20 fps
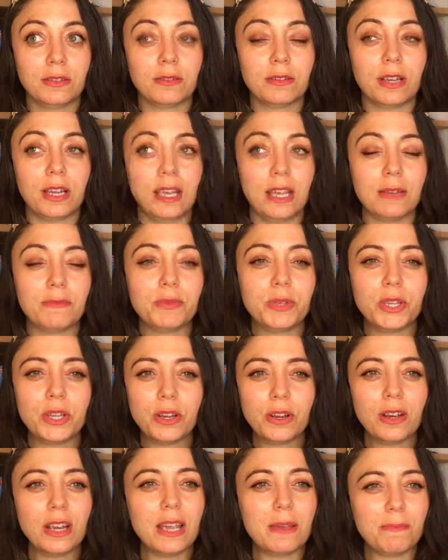right? And
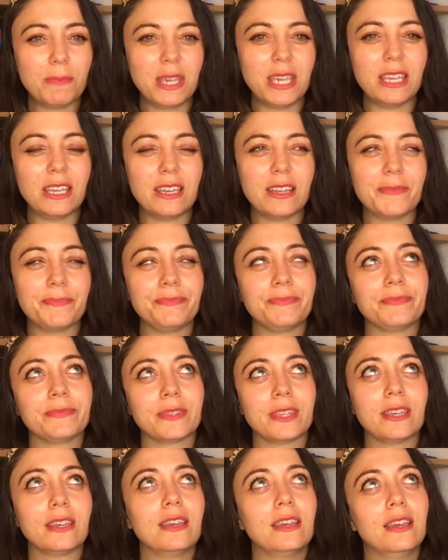pure, I mean,
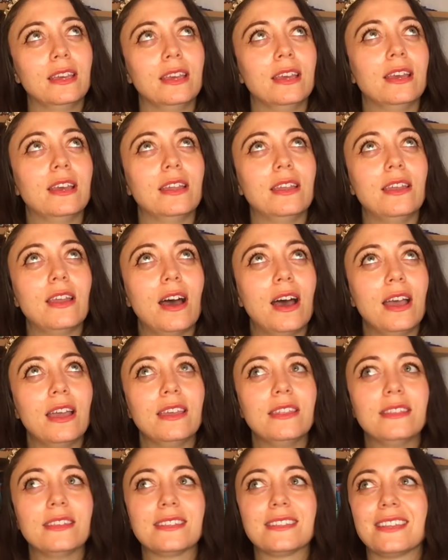
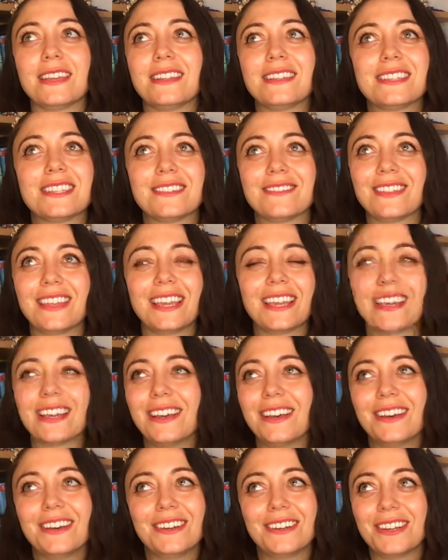not in the sense of like,
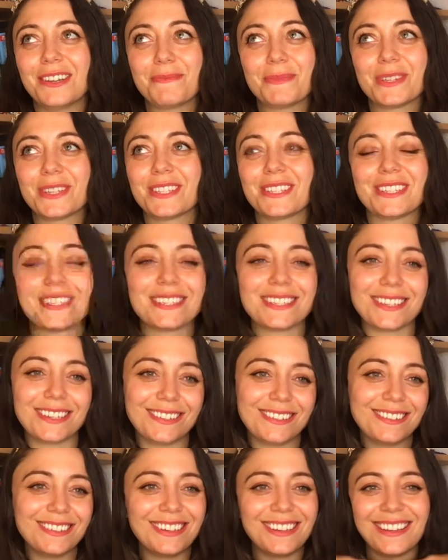oh, I'm just
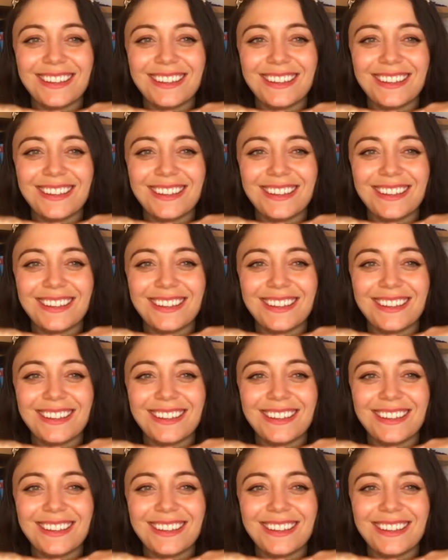so,